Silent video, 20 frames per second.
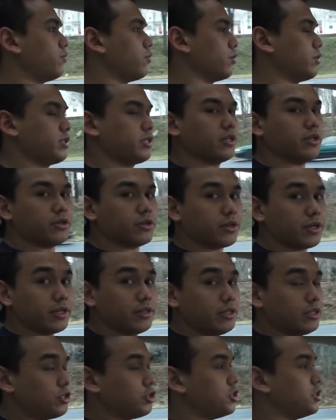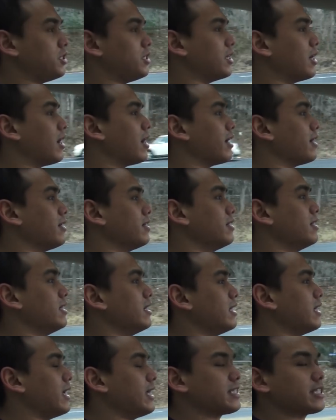4-cylinder in the
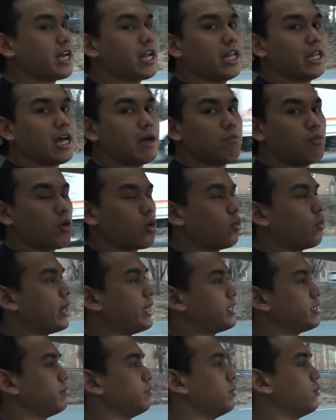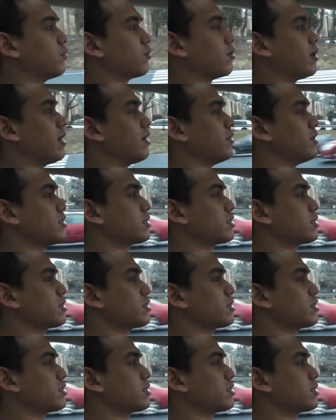GTI, it's got a lot more weight to move around.